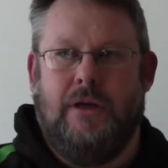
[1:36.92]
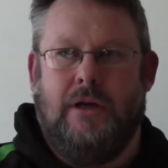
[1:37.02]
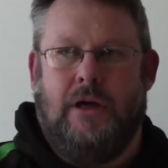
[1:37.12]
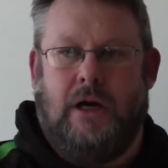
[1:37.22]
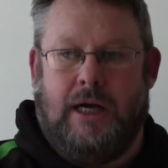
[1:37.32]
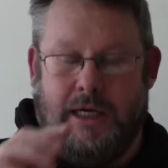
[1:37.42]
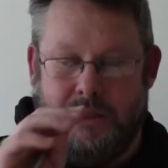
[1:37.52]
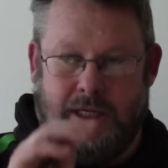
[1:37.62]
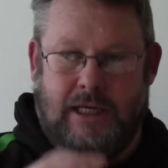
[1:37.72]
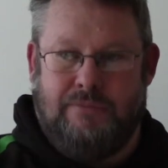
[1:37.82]
Okay,
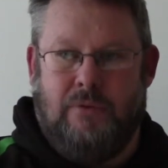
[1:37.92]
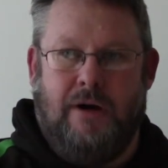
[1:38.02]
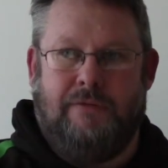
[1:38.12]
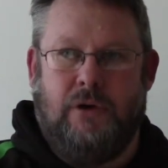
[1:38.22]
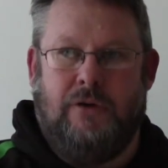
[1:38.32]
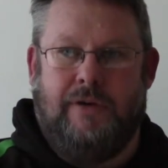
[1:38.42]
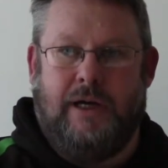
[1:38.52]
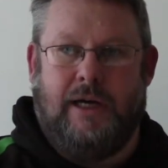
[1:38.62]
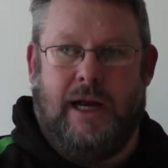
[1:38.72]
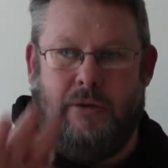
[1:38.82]
so that's my view of
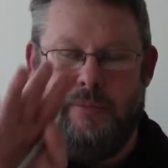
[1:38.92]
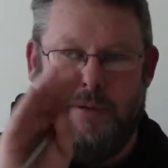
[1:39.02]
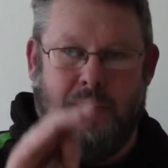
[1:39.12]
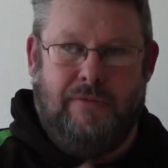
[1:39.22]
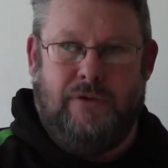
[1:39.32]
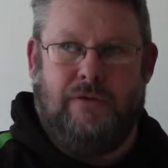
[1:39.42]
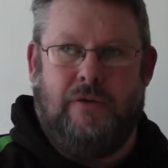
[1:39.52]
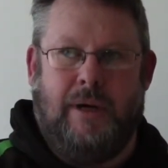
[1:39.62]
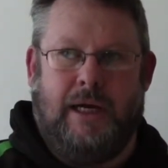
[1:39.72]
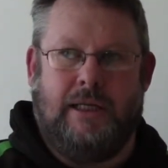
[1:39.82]
it, and that would be my view
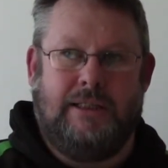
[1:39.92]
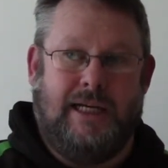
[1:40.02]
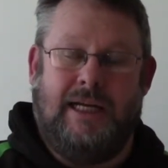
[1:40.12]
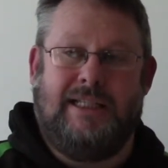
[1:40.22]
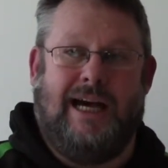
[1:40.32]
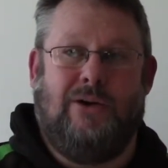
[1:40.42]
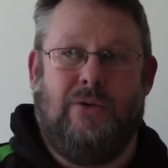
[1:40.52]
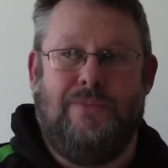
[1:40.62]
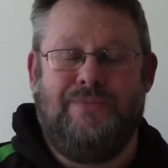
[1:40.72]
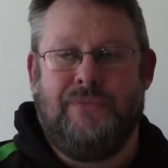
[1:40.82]
for making, say, a
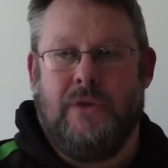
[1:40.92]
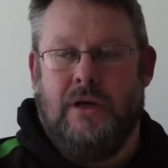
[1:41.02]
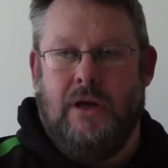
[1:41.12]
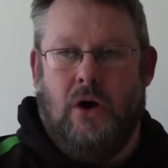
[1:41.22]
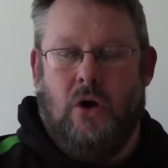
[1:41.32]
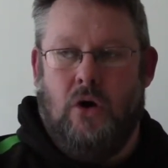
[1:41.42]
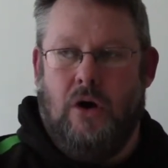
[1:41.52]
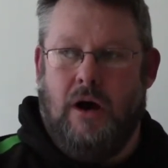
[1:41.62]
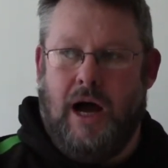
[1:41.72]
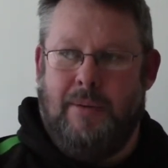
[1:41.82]
tackle.
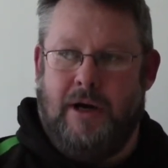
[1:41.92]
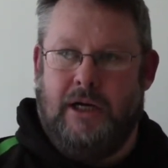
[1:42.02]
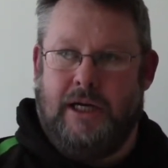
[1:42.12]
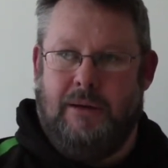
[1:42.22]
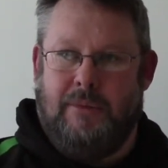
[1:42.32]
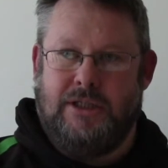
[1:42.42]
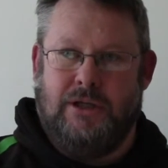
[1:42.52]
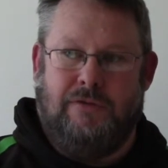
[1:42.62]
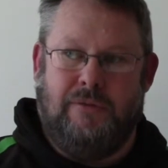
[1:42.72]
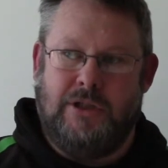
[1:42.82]
Or am I looking at
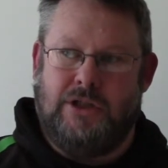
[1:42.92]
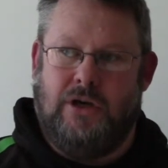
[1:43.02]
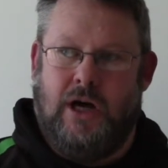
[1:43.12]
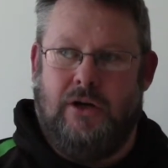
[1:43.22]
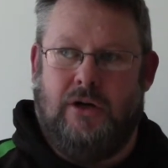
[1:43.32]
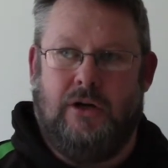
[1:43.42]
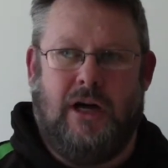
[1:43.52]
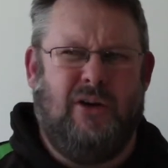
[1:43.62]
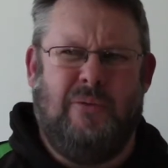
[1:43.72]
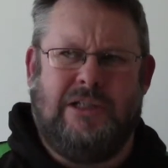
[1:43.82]
myself from a side on,
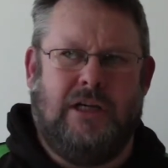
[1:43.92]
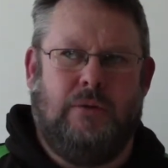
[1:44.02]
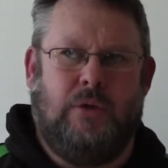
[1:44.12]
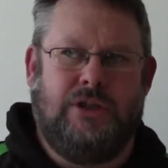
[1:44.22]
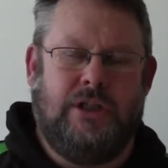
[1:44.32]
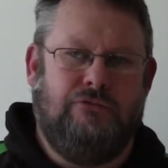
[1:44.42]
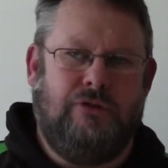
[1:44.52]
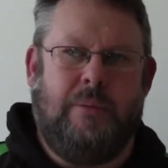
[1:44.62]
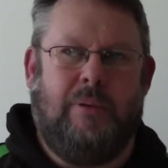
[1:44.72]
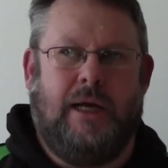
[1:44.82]
like almost like watching a
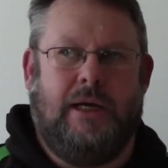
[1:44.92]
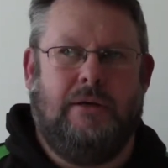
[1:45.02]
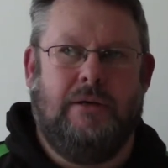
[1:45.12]
replay,